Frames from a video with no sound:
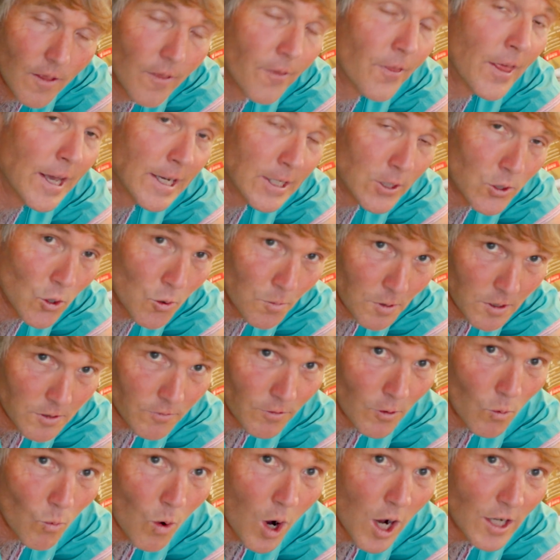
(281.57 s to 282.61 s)
Thanks so much
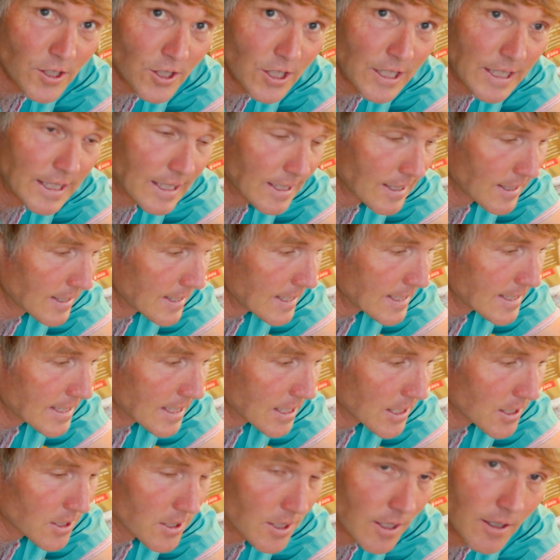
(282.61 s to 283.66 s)
for watching this
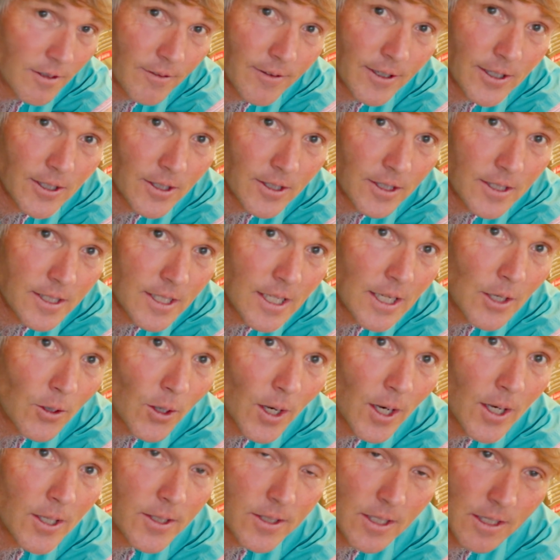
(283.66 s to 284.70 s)
edition of Veterinary
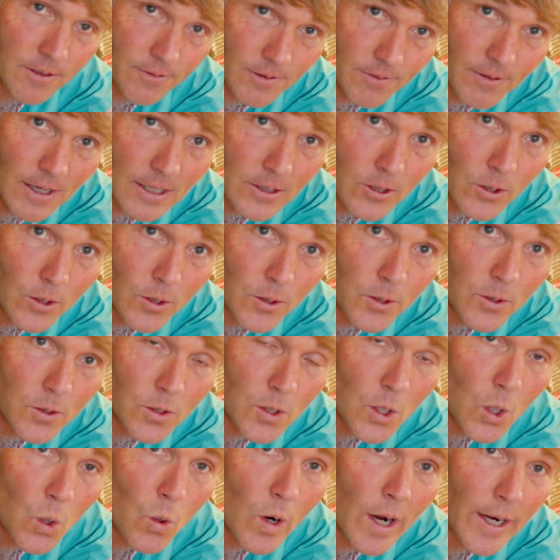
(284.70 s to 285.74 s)
Secrets. If you've yet to do
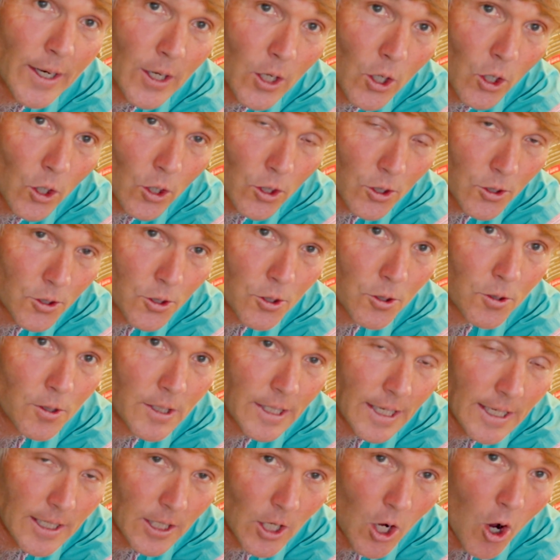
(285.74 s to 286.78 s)
so, I encourage you to
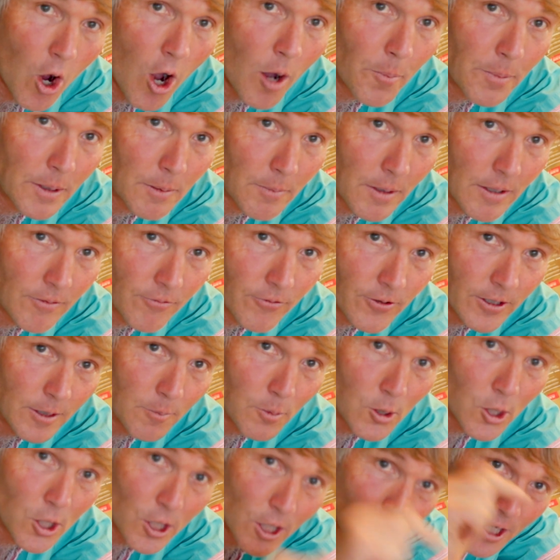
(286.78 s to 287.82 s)
get a copy of my free
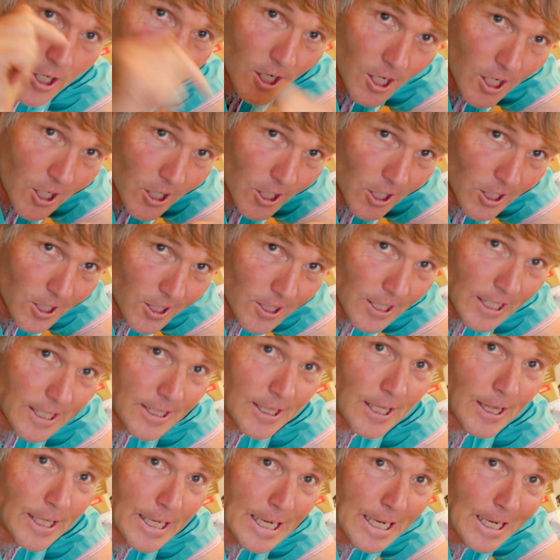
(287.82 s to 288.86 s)
book. You can click
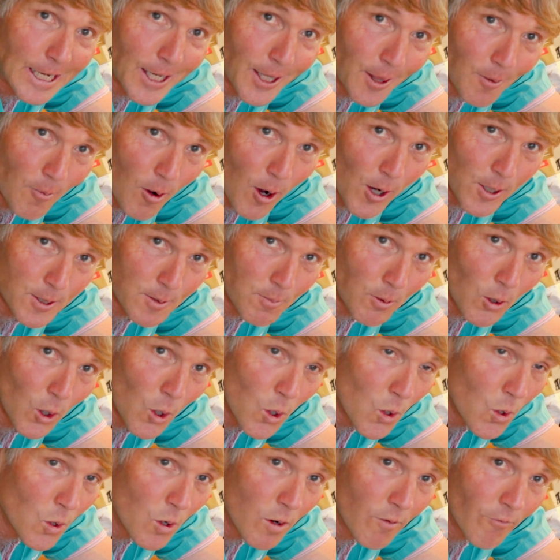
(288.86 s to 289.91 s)
the link in the box
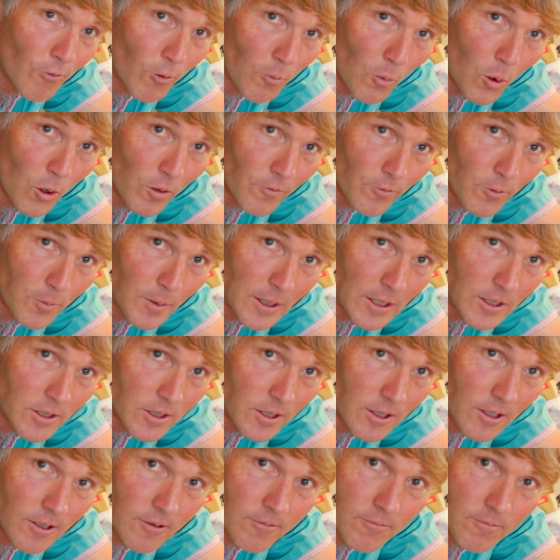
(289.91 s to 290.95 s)
below for more
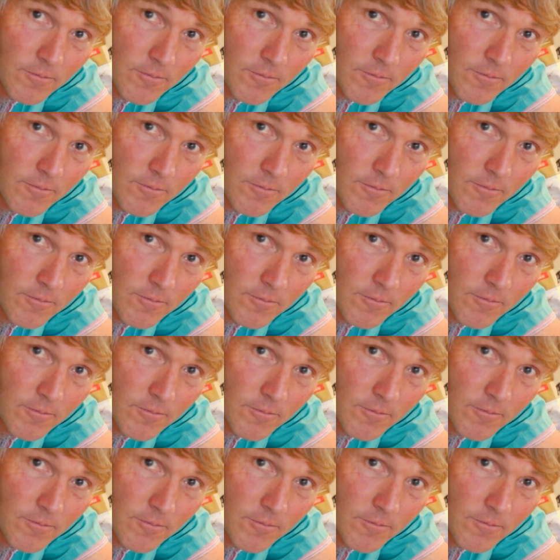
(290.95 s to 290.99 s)
information.